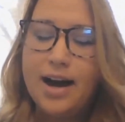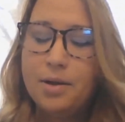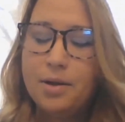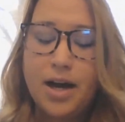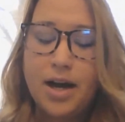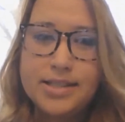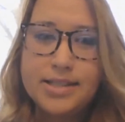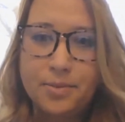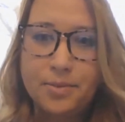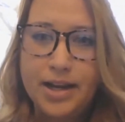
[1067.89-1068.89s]
I'll be honest,
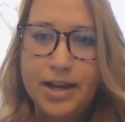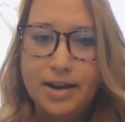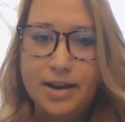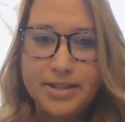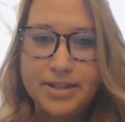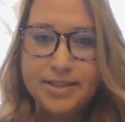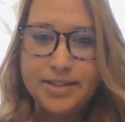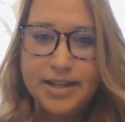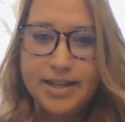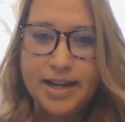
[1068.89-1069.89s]
I don't read it every
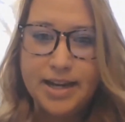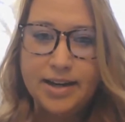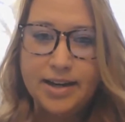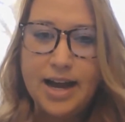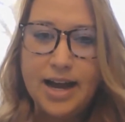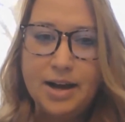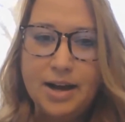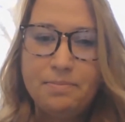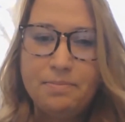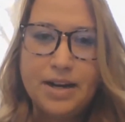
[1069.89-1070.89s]
single day.
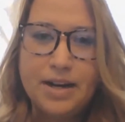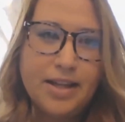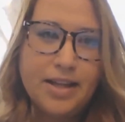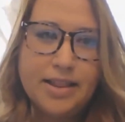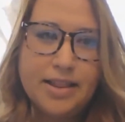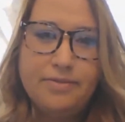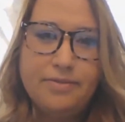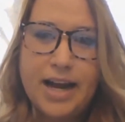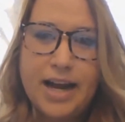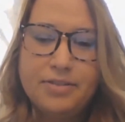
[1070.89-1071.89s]
But I think that if
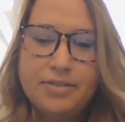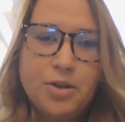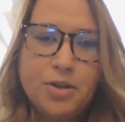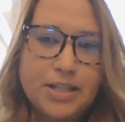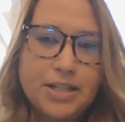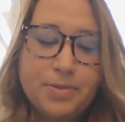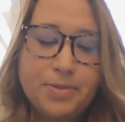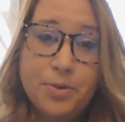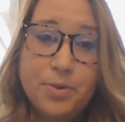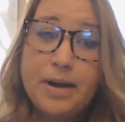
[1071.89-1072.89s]
I have a few minutes
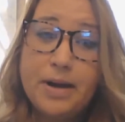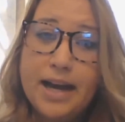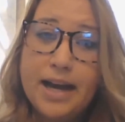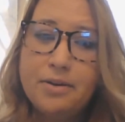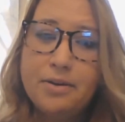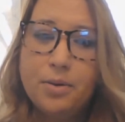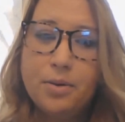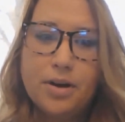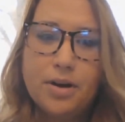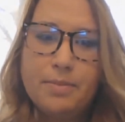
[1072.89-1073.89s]
before bed
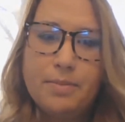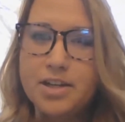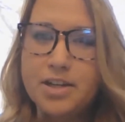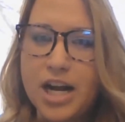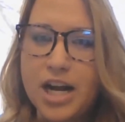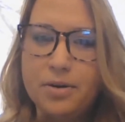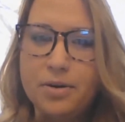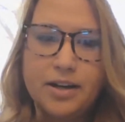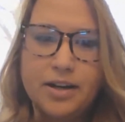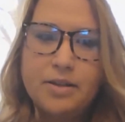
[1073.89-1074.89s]
or on my lunch
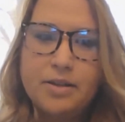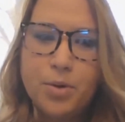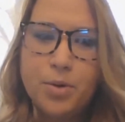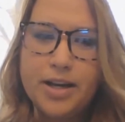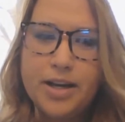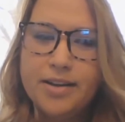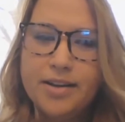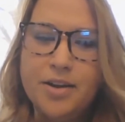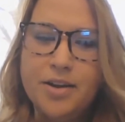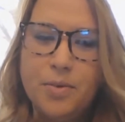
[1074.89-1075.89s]
hour or in the morning,
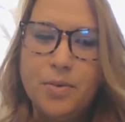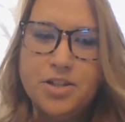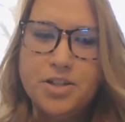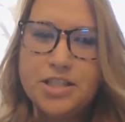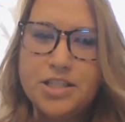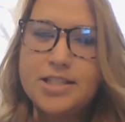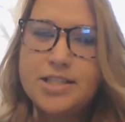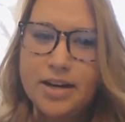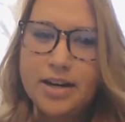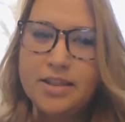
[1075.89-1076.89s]
when you're just
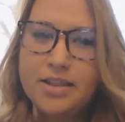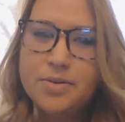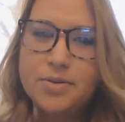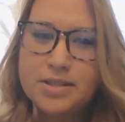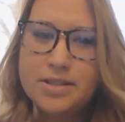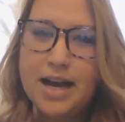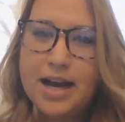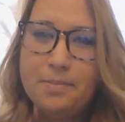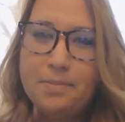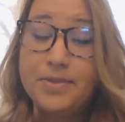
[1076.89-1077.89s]
starting those,
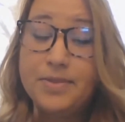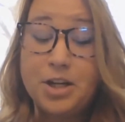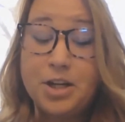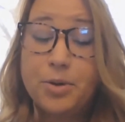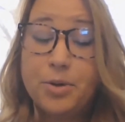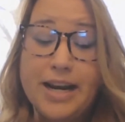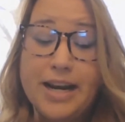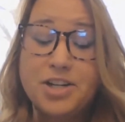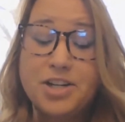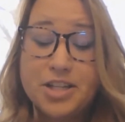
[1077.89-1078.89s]
your
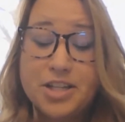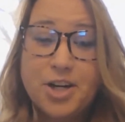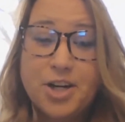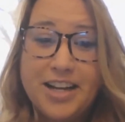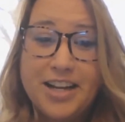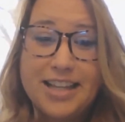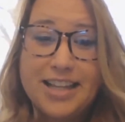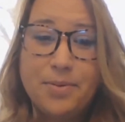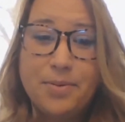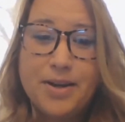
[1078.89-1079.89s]
brain actually turning at
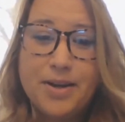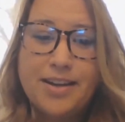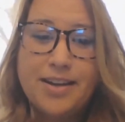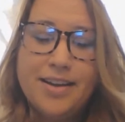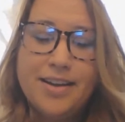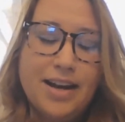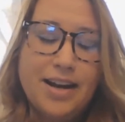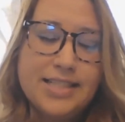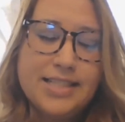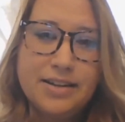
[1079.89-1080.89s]
that point,
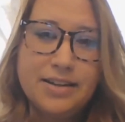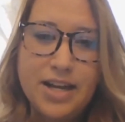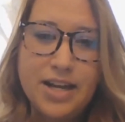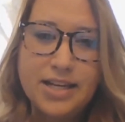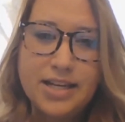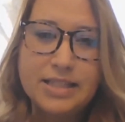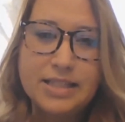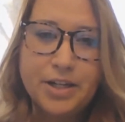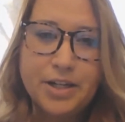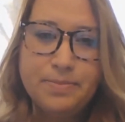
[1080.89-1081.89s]
I see if anything
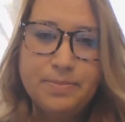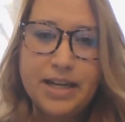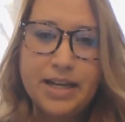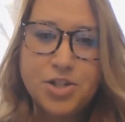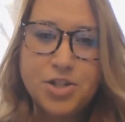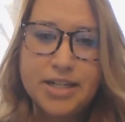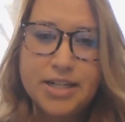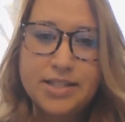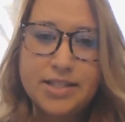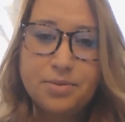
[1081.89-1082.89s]
sparks my
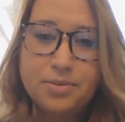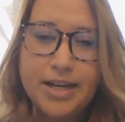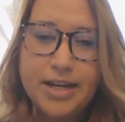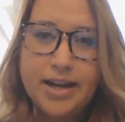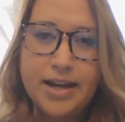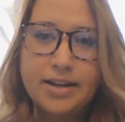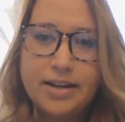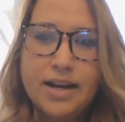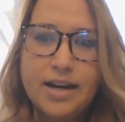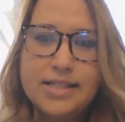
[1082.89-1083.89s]
interest to read. And a
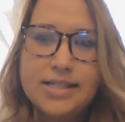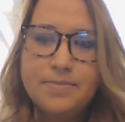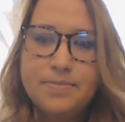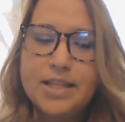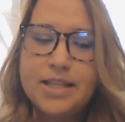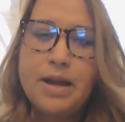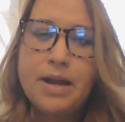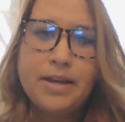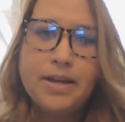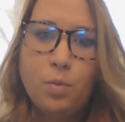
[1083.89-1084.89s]
lot of times there
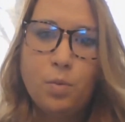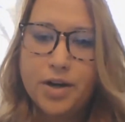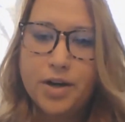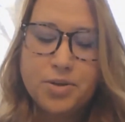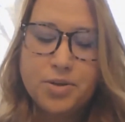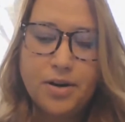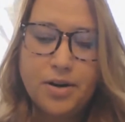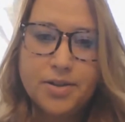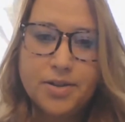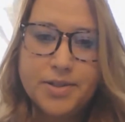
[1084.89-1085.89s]
may be one or two
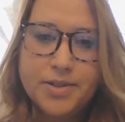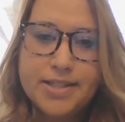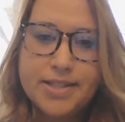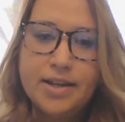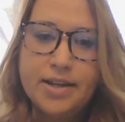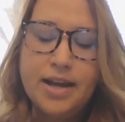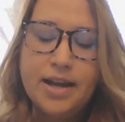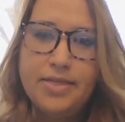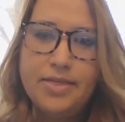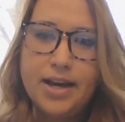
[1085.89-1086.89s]
articles,
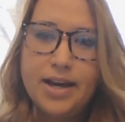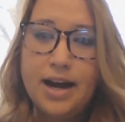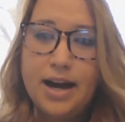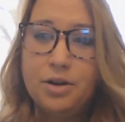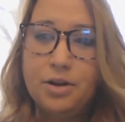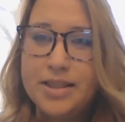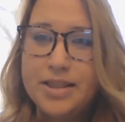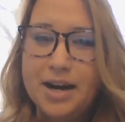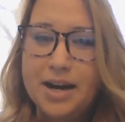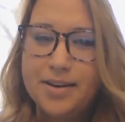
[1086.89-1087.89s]
and then I'll read
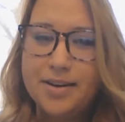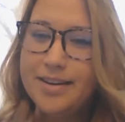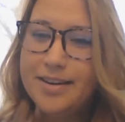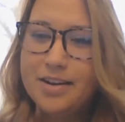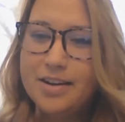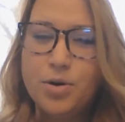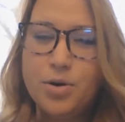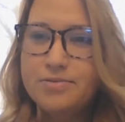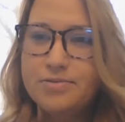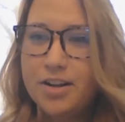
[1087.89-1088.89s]
that one and, of
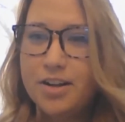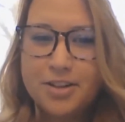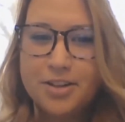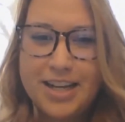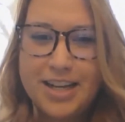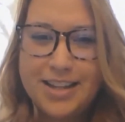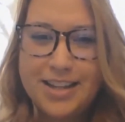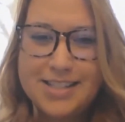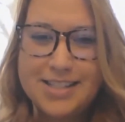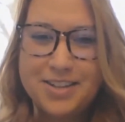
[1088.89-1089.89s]
course, fall for a
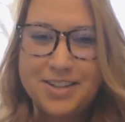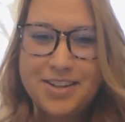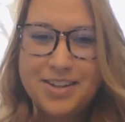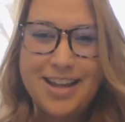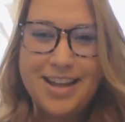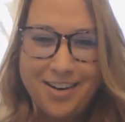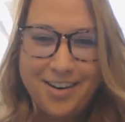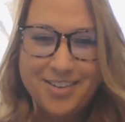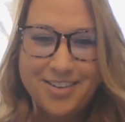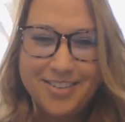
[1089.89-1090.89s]
link that's included in that
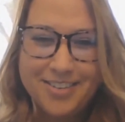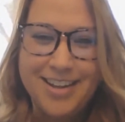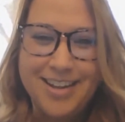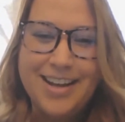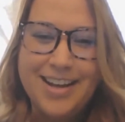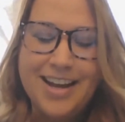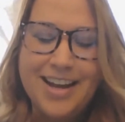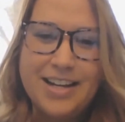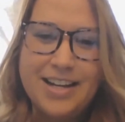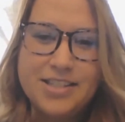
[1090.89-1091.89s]
article
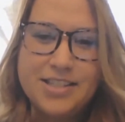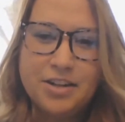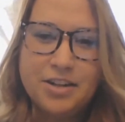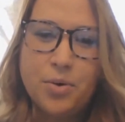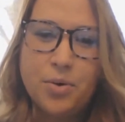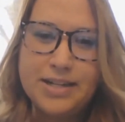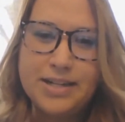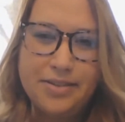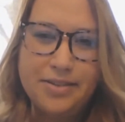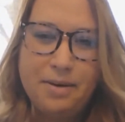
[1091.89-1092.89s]
and start going
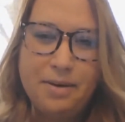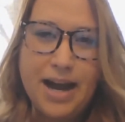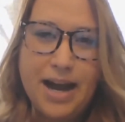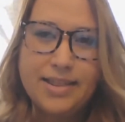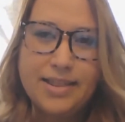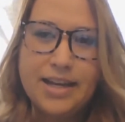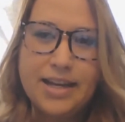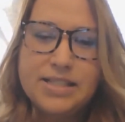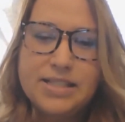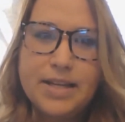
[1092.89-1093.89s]
down that path. And
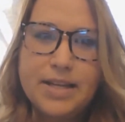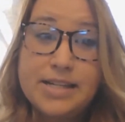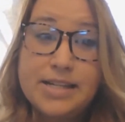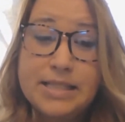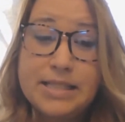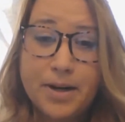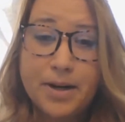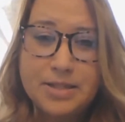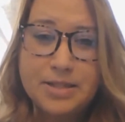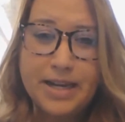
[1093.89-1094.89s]
if something has
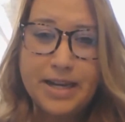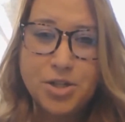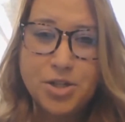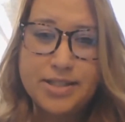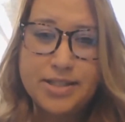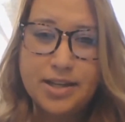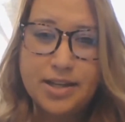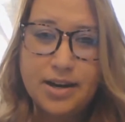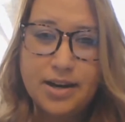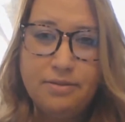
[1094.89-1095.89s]
sparked my interest
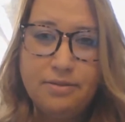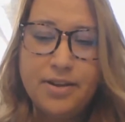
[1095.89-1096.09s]
enough,